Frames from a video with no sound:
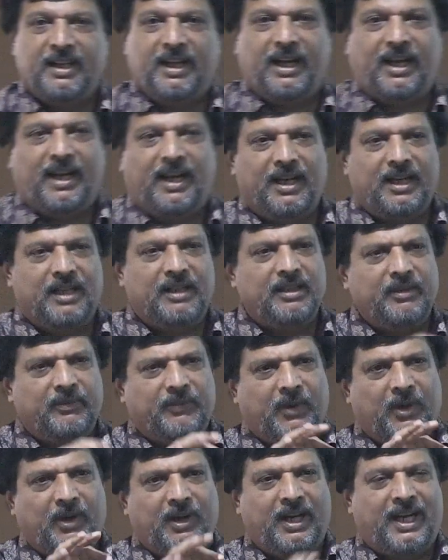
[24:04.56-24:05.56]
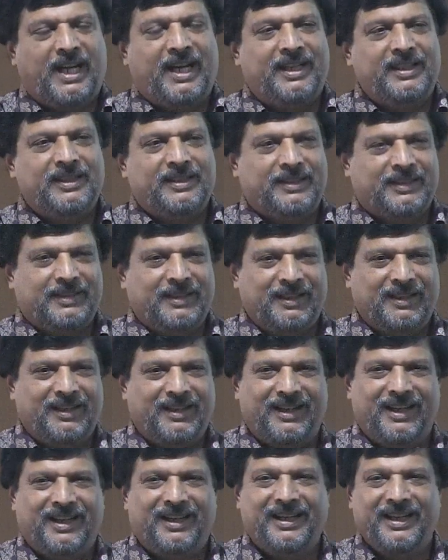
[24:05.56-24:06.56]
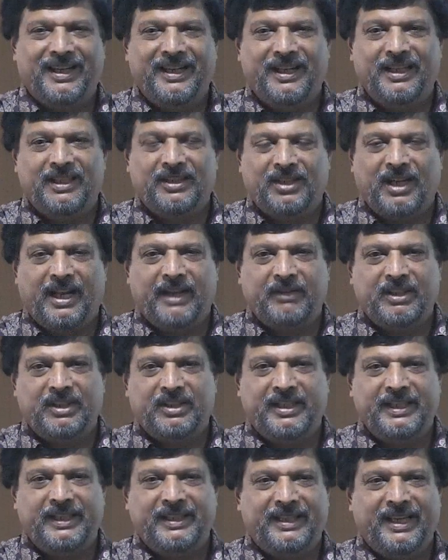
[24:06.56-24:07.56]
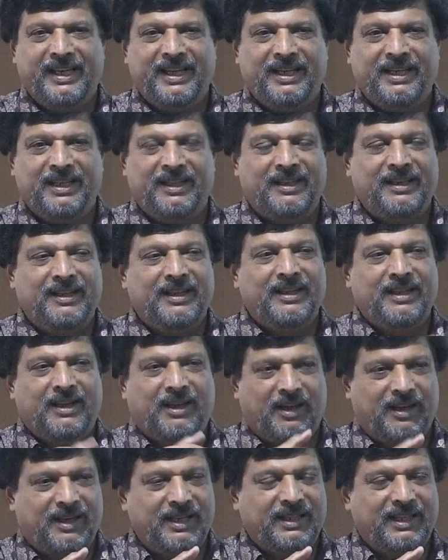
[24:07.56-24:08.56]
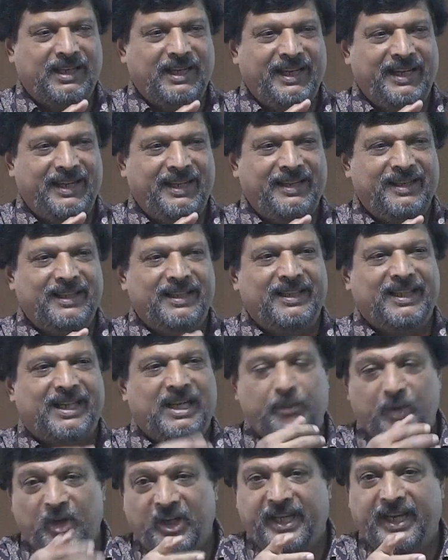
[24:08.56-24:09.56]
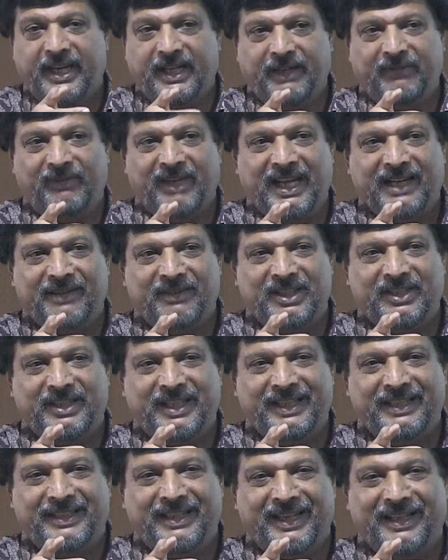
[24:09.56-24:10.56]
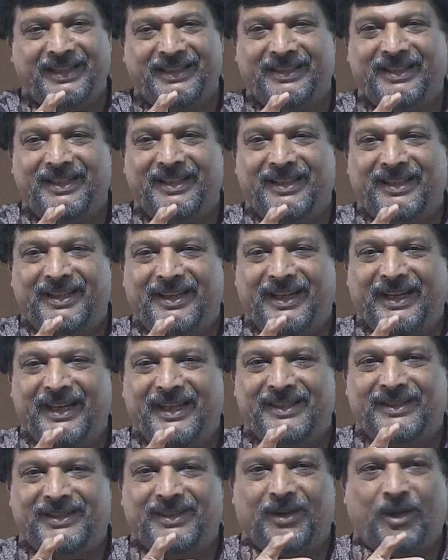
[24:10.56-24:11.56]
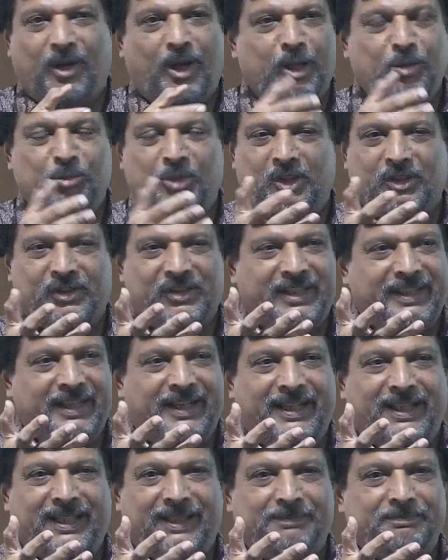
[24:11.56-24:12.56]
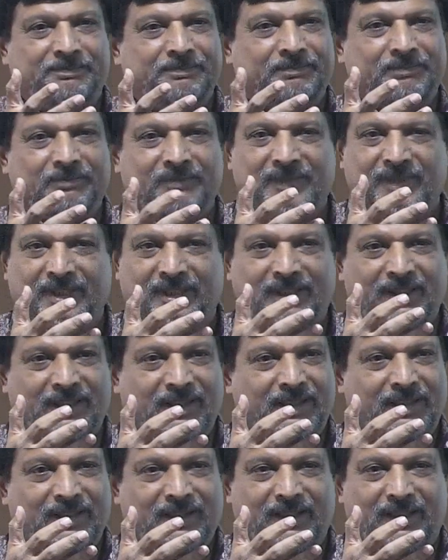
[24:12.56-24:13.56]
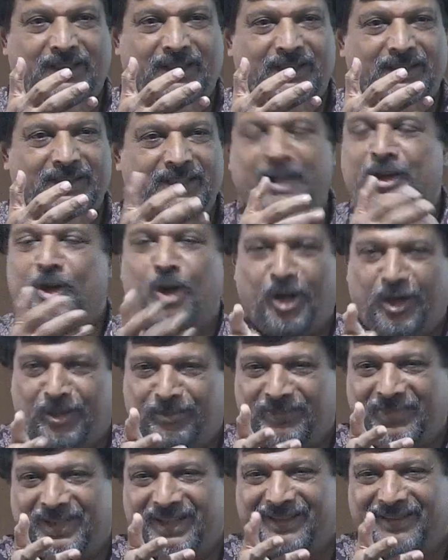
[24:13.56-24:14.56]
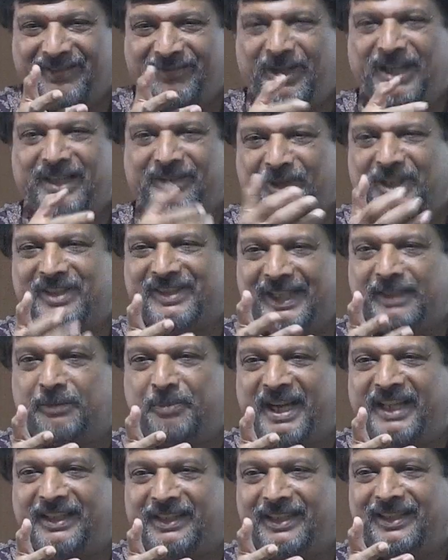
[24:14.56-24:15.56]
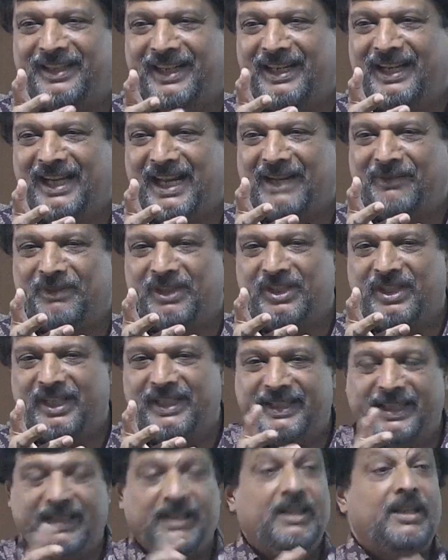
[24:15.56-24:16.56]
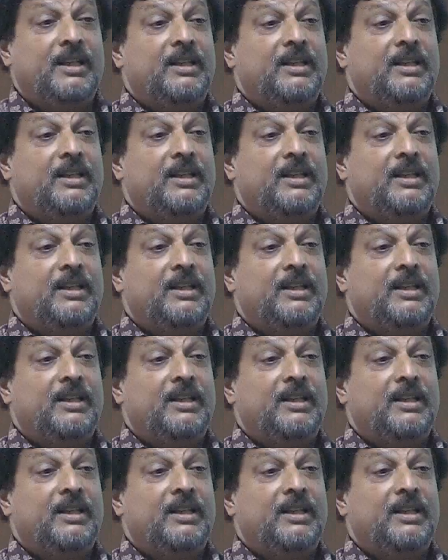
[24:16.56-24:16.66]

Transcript: For us, in English language teaching, currently communicative language teaching is almost the norm, what's expected in language teaching.